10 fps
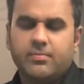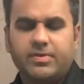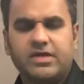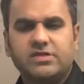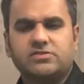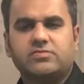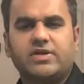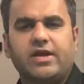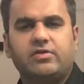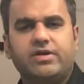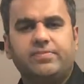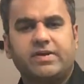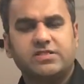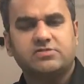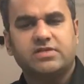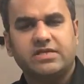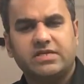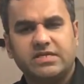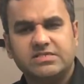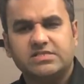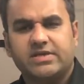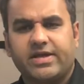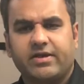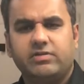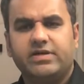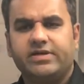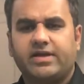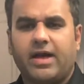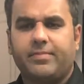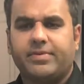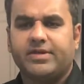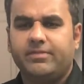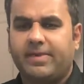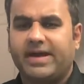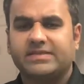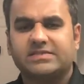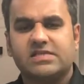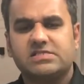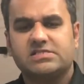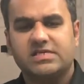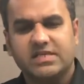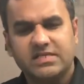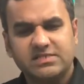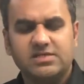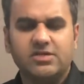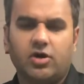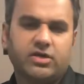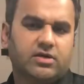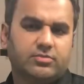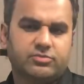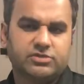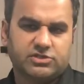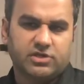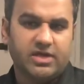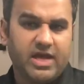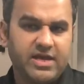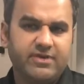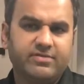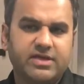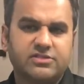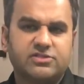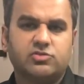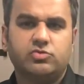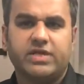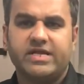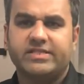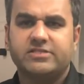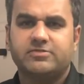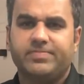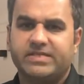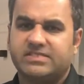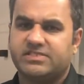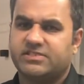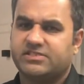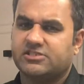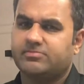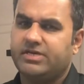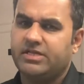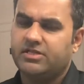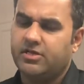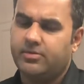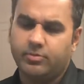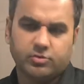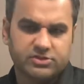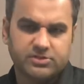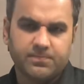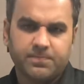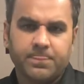because of the regulate because of the increase in the regulatory capital banks are seriously not in a position anyways to take this basis adjustment in their books